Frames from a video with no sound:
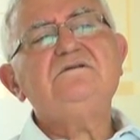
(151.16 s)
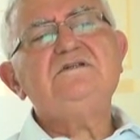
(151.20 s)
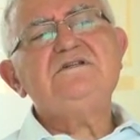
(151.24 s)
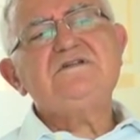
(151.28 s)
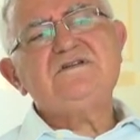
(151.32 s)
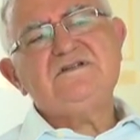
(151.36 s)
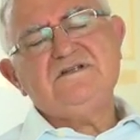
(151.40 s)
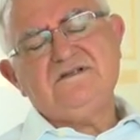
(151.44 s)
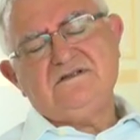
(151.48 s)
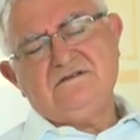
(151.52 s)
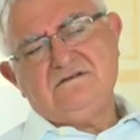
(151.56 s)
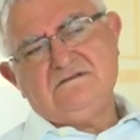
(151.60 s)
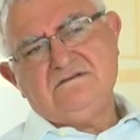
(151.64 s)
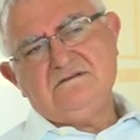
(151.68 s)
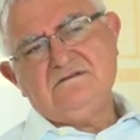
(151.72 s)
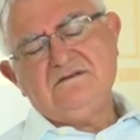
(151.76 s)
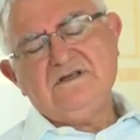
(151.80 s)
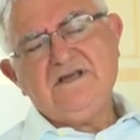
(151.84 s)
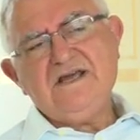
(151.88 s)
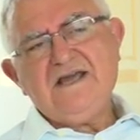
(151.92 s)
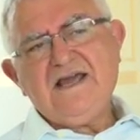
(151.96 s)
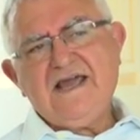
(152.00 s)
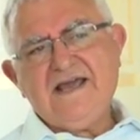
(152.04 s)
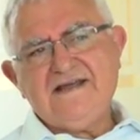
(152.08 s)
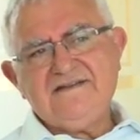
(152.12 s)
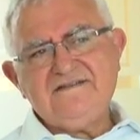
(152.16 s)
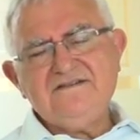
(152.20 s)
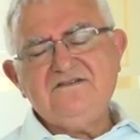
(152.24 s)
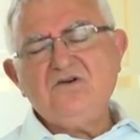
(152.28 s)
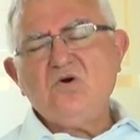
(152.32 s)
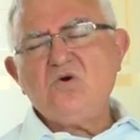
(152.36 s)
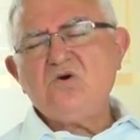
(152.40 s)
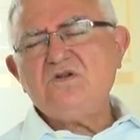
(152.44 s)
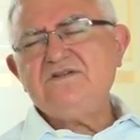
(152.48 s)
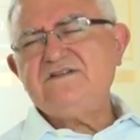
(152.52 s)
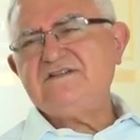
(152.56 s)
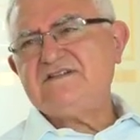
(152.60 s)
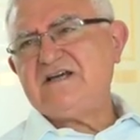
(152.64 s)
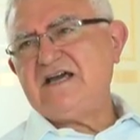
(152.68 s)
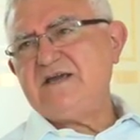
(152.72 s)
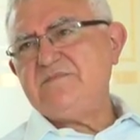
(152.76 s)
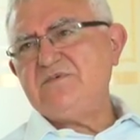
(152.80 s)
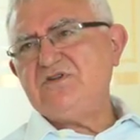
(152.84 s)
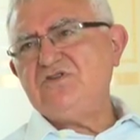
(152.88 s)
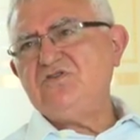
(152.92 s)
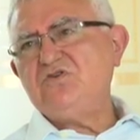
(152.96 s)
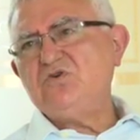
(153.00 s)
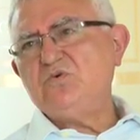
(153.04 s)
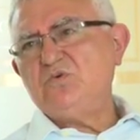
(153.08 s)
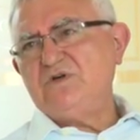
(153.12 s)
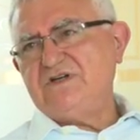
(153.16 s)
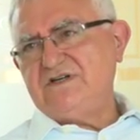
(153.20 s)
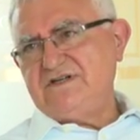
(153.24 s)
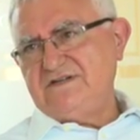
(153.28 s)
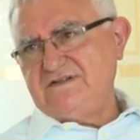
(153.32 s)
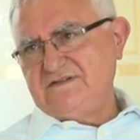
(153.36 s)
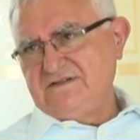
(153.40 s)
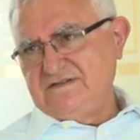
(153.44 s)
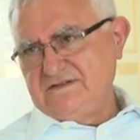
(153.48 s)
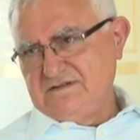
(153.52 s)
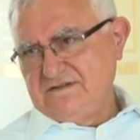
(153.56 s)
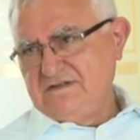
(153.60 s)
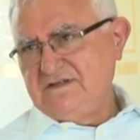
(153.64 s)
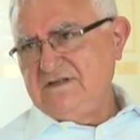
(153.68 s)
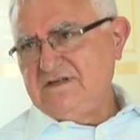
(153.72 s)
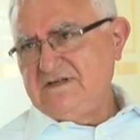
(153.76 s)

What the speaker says: Listen, he had all the time in the world